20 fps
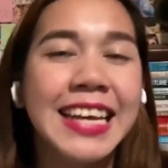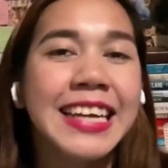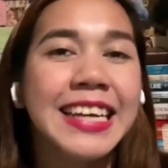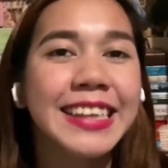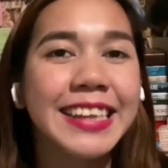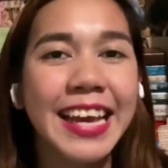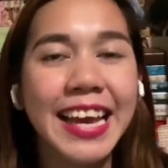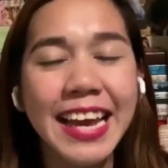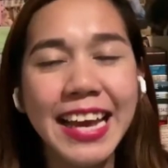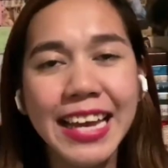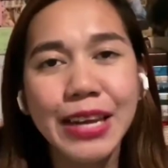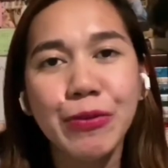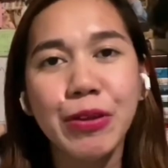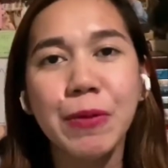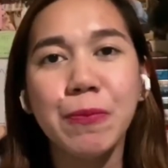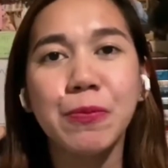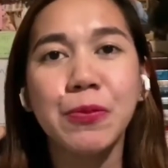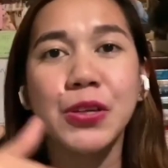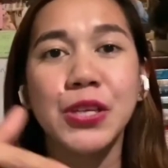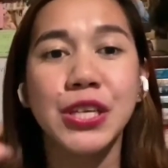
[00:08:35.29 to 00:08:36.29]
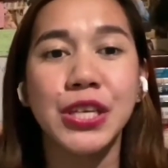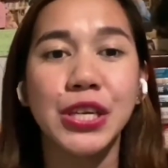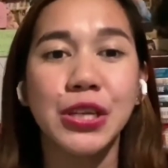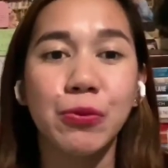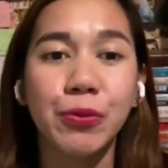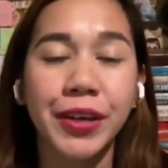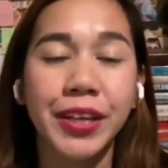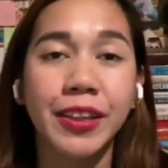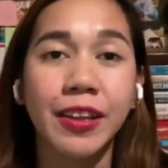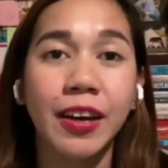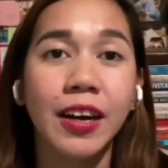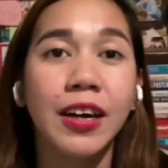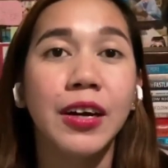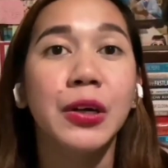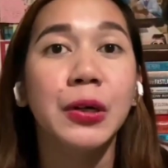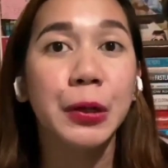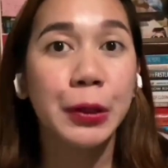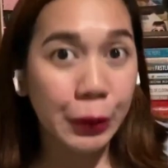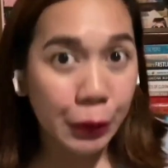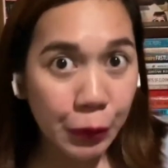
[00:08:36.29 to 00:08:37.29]
Then we proceed with the
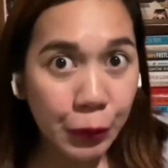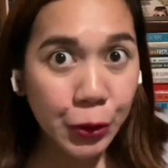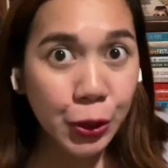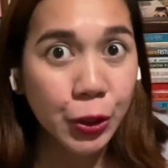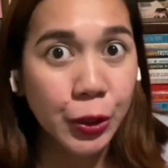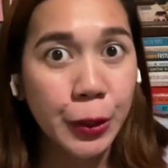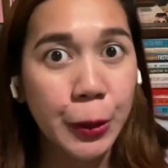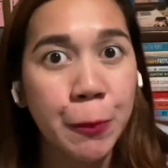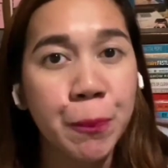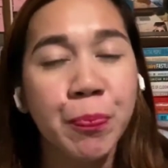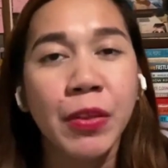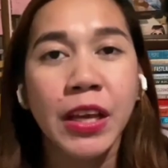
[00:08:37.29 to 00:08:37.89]
conclusion.